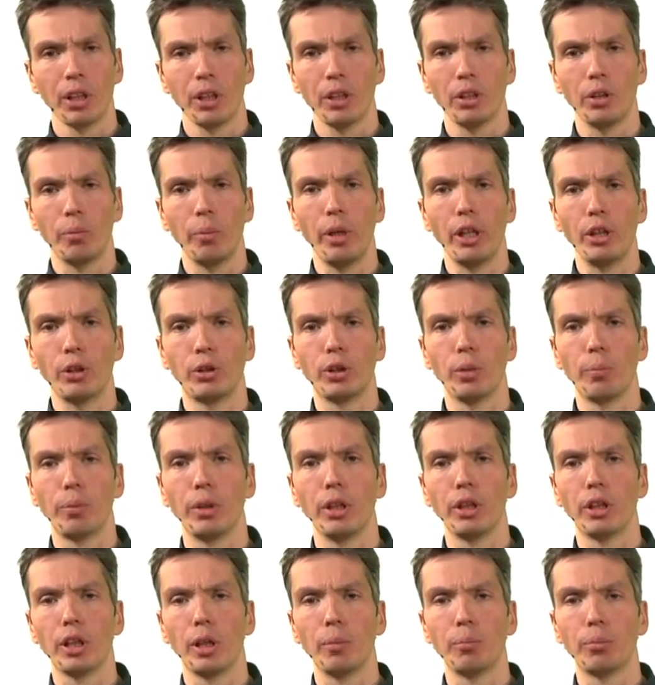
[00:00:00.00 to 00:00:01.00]
main
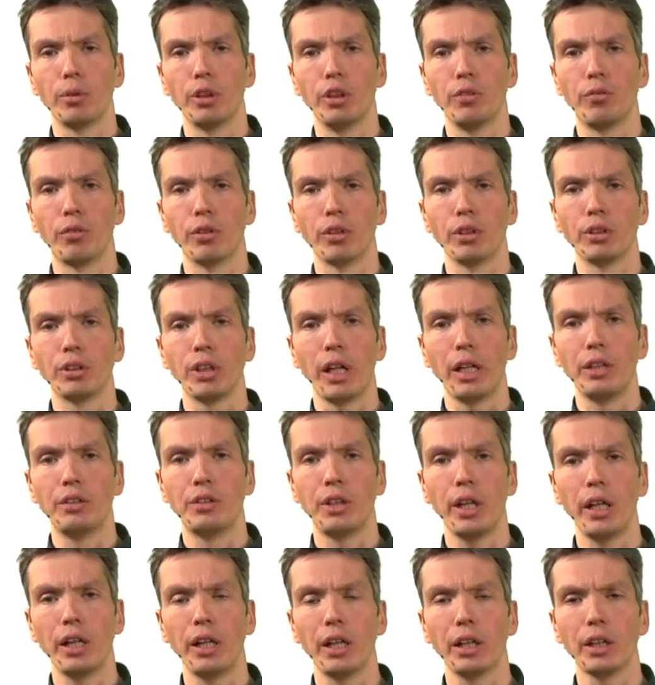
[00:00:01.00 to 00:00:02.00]
shipping company for the
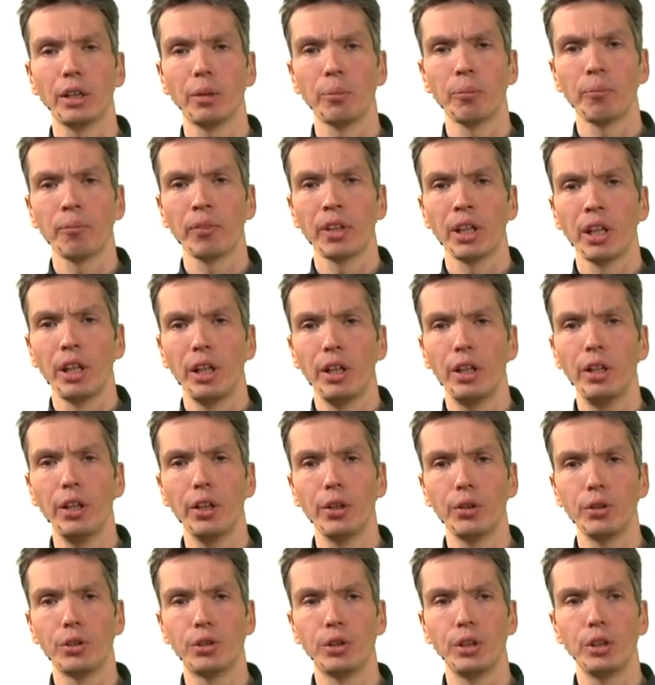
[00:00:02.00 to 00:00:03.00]
Titanic. Here
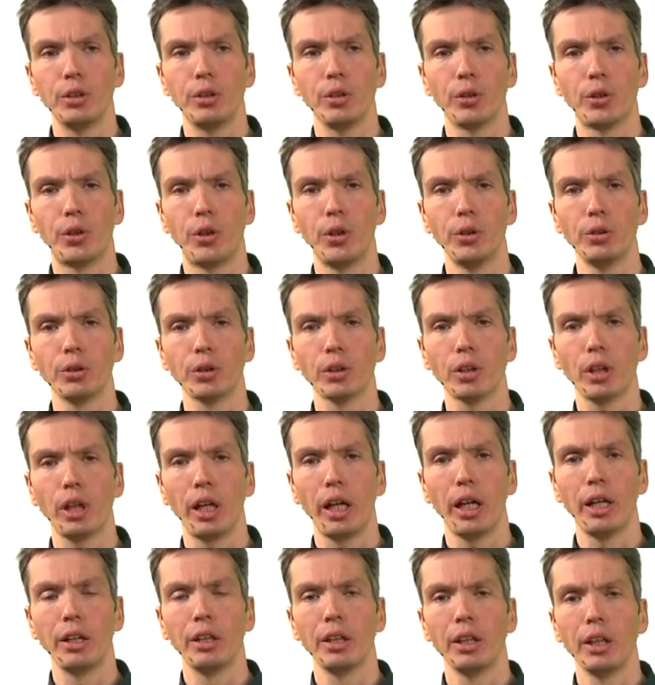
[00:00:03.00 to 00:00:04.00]
you see the Cunard
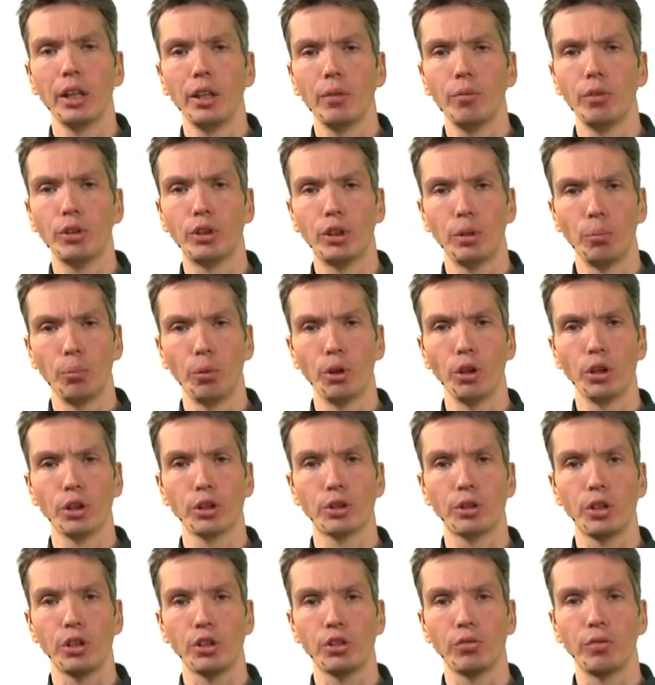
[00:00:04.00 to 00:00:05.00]
Line, which
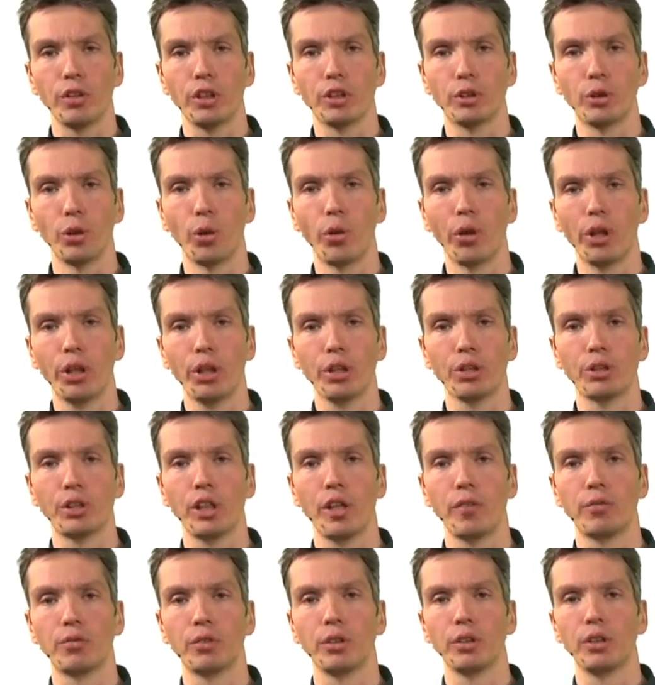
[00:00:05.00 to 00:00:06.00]
emerged as victorious
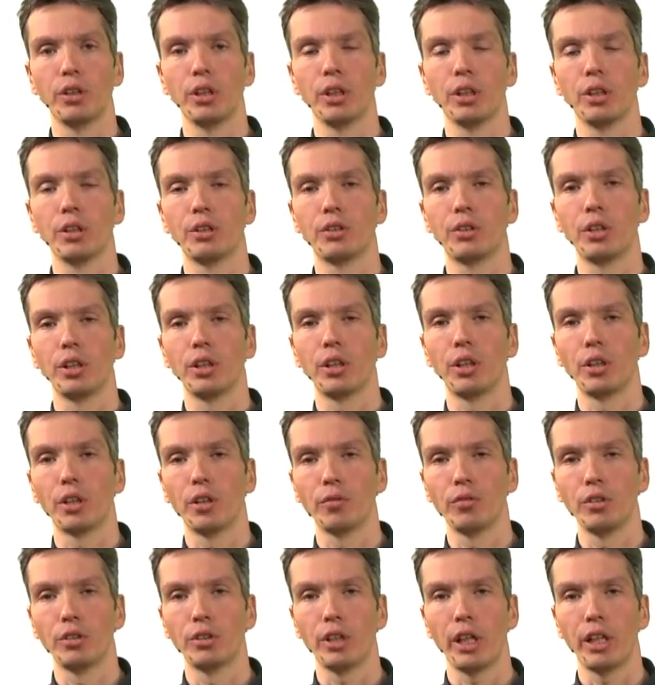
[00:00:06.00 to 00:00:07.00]
after the sinking
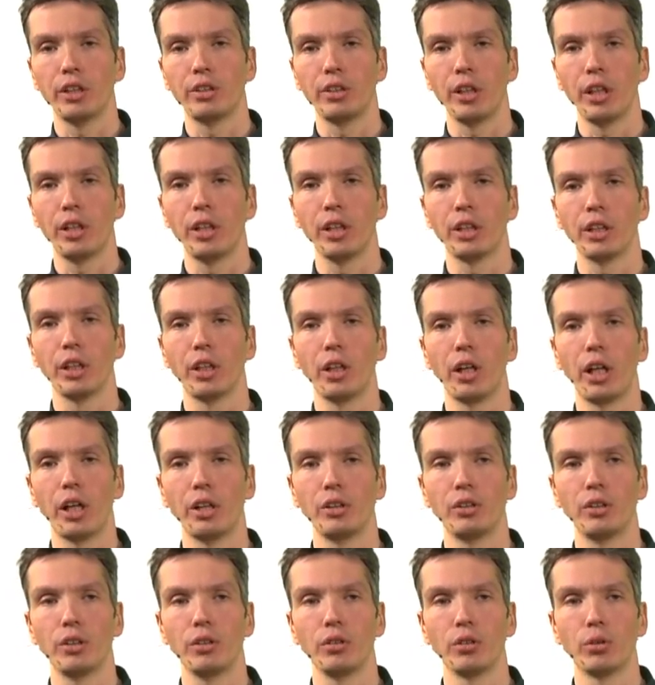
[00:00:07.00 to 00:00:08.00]
of the Titanic in
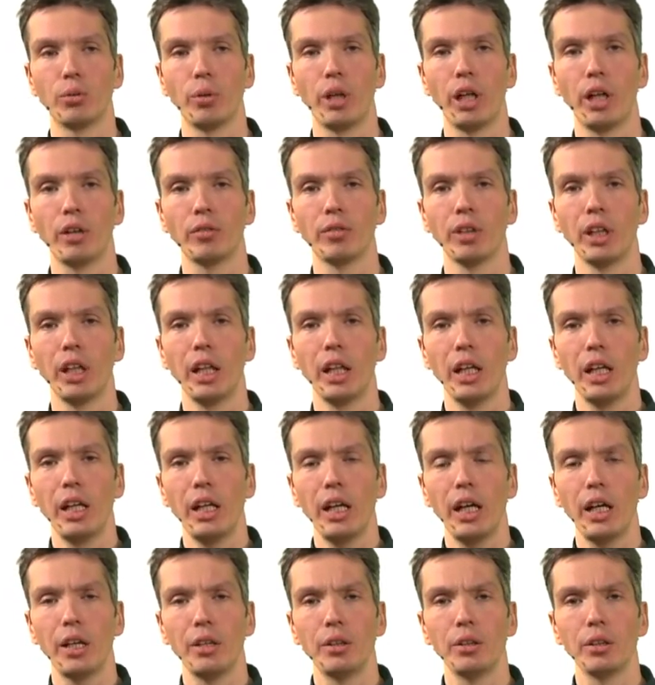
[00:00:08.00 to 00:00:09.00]
1912.
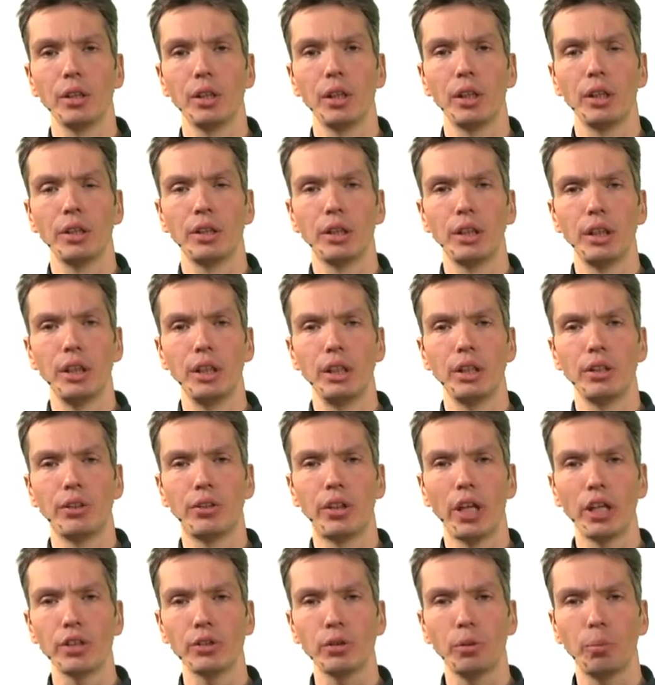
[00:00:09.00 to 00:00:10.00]
And the
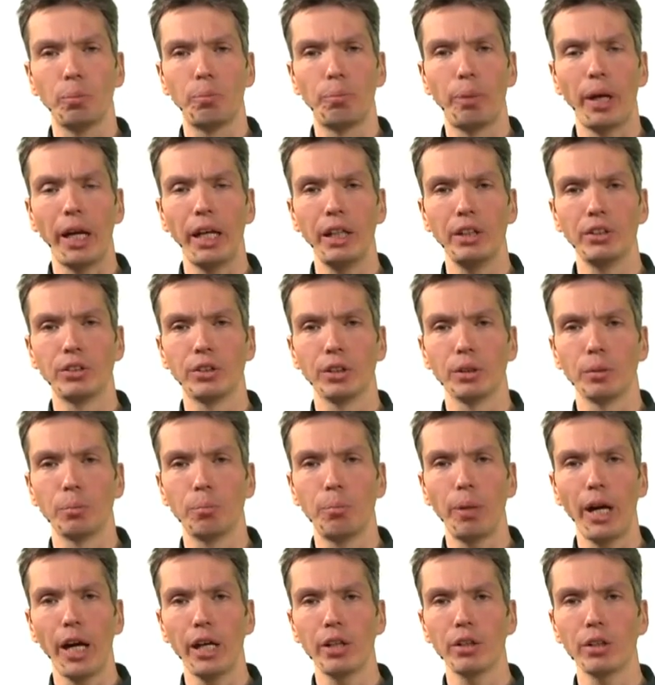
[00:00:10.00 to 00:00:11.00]
dazzle painted
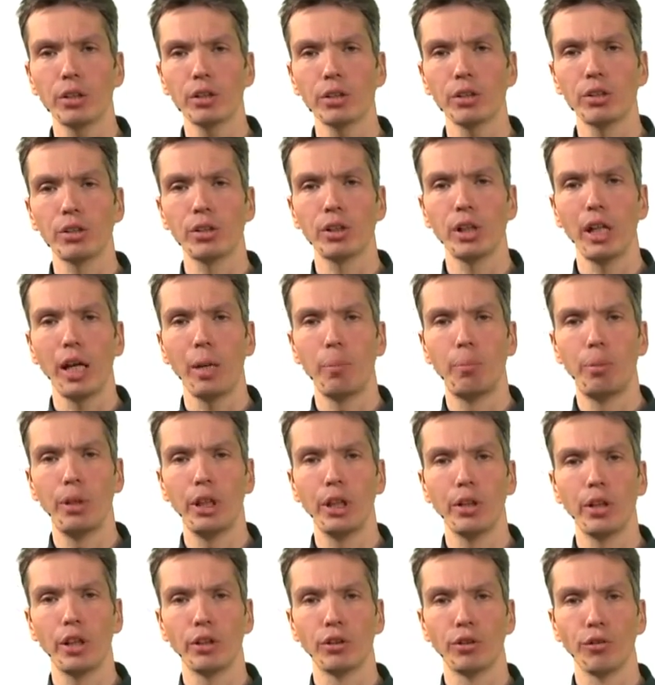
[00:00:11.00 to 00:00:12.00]
patterns
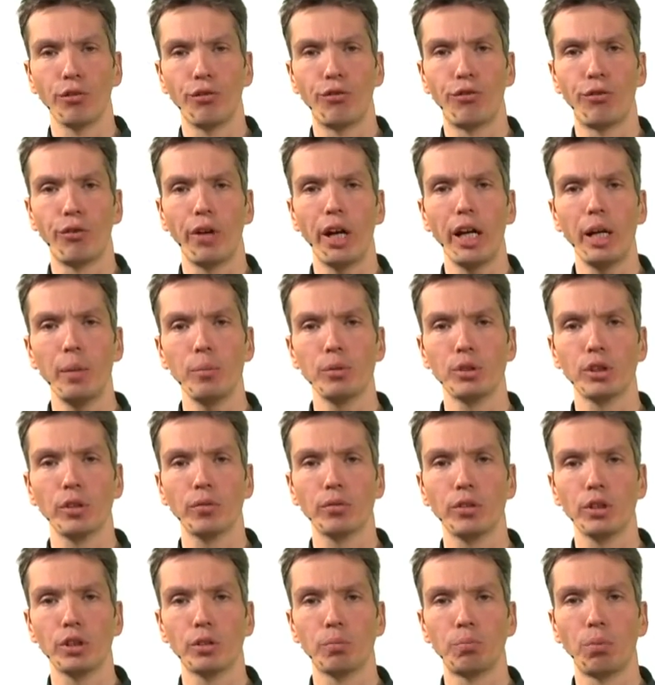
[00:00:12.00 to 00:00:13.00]
appear at the frames
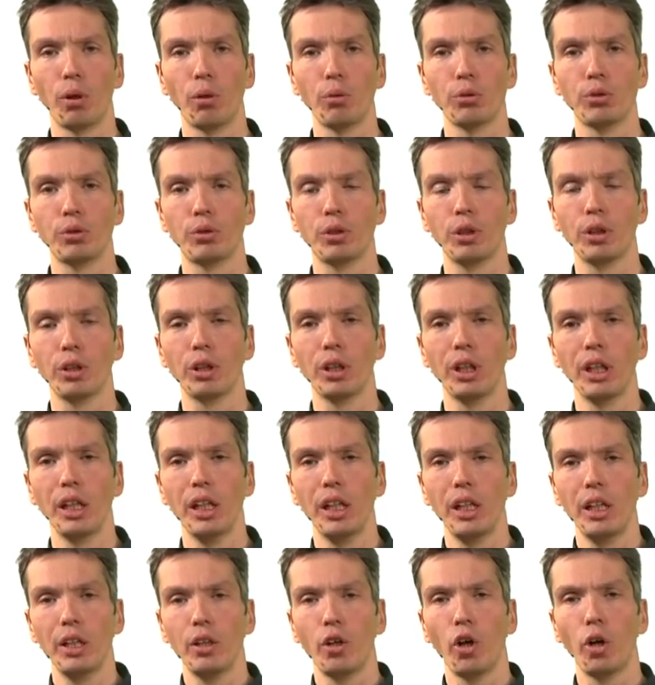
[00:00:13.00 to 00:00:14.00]
of this poster,
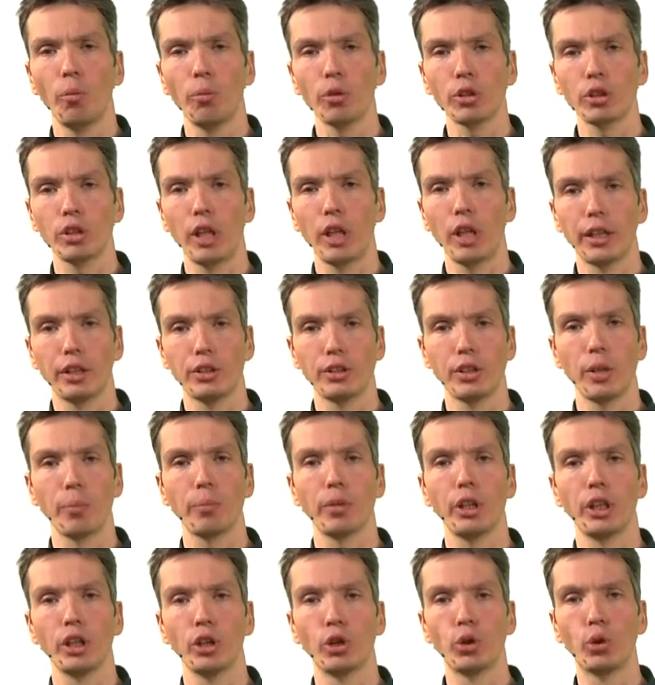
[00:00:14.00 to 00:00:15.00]
almost like
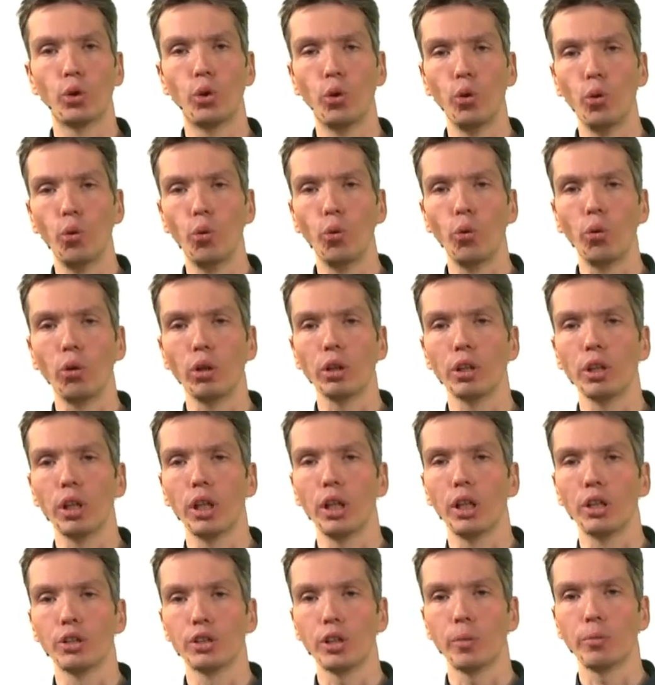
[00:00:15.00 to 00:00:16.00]
something cool,
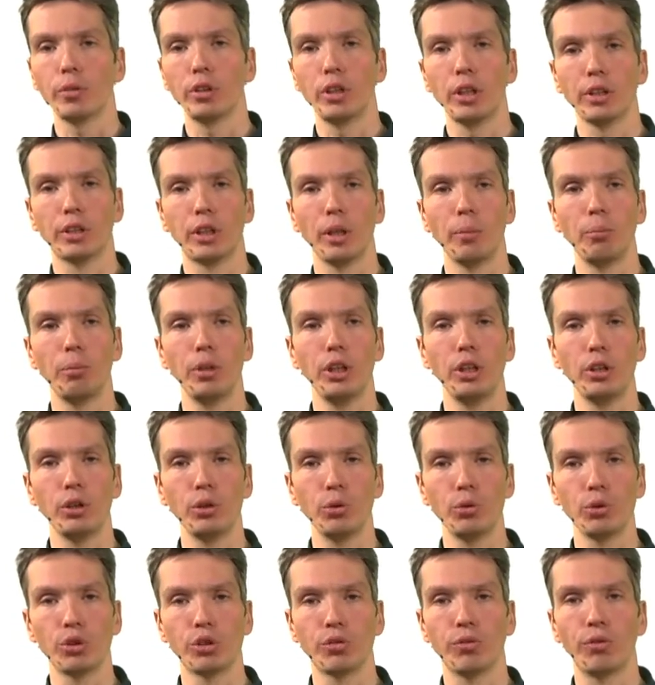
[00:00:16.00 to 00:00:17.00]
something that can be
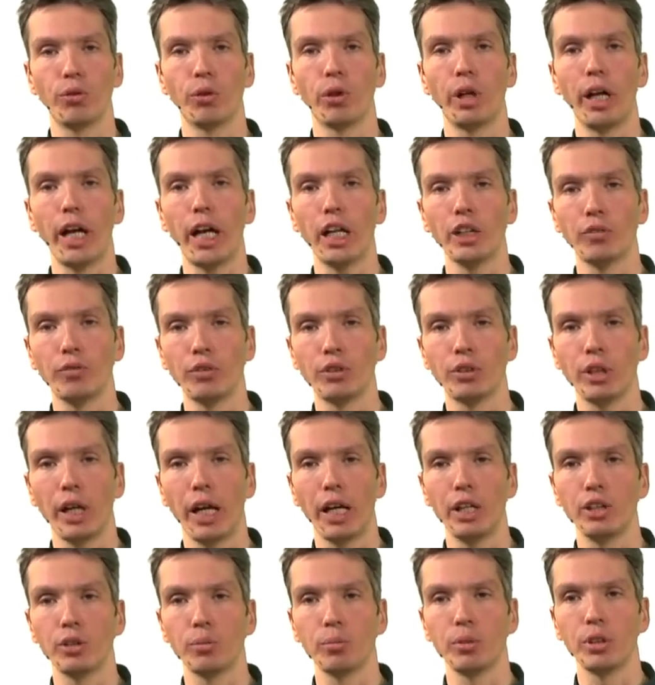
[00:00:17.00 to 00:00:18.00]
used for
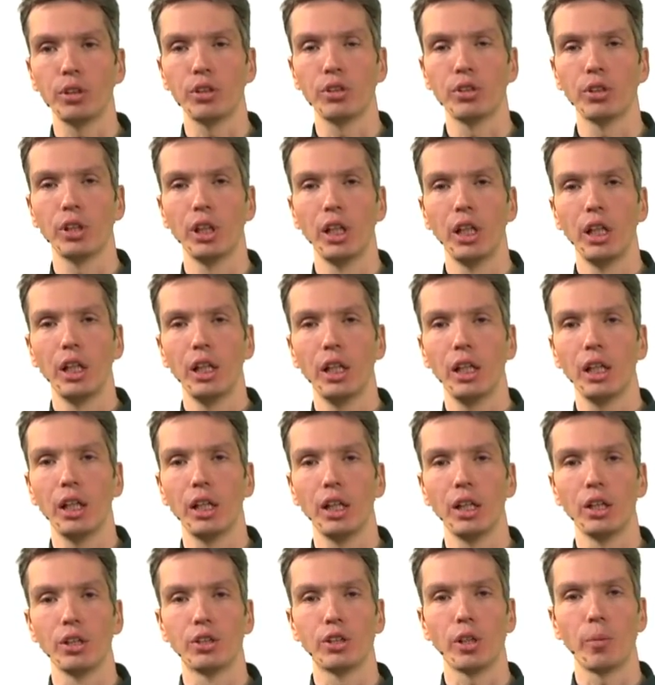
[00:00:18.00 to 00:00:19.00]
advertisements,
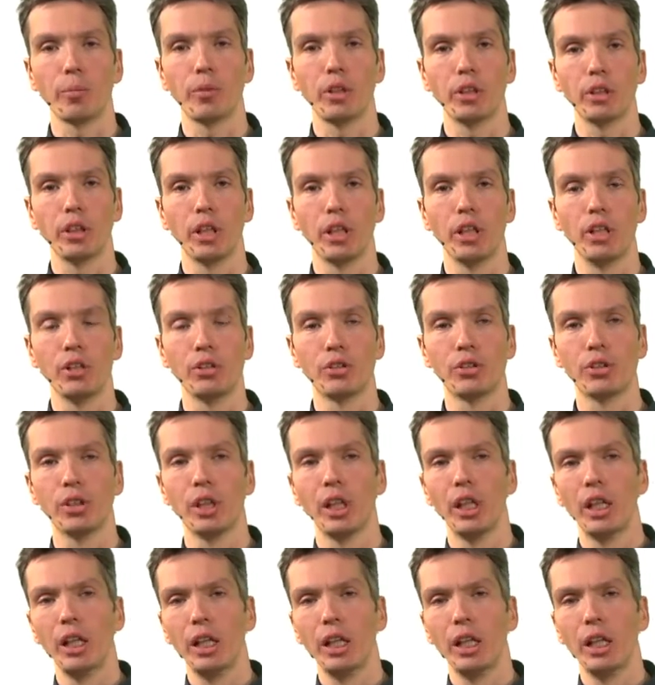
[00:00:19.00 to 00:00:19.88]
something that is,